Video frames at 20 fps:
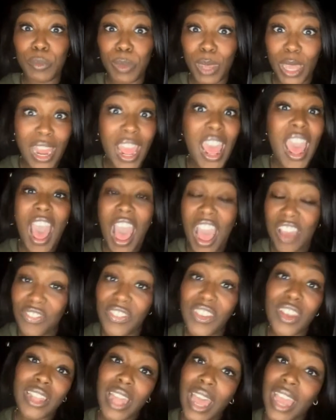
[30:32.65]
But I
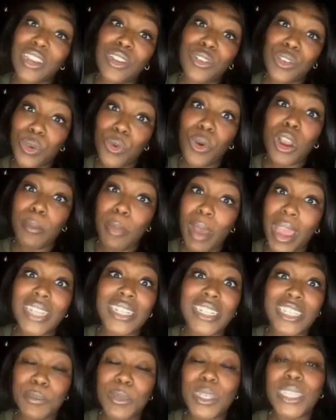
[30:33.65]
feel like New York might
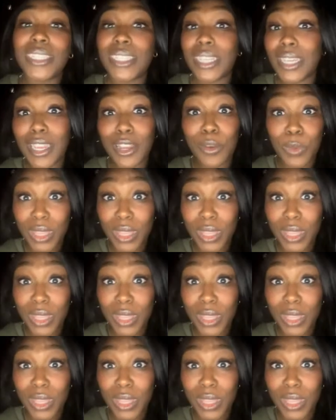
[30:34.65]
just be sticking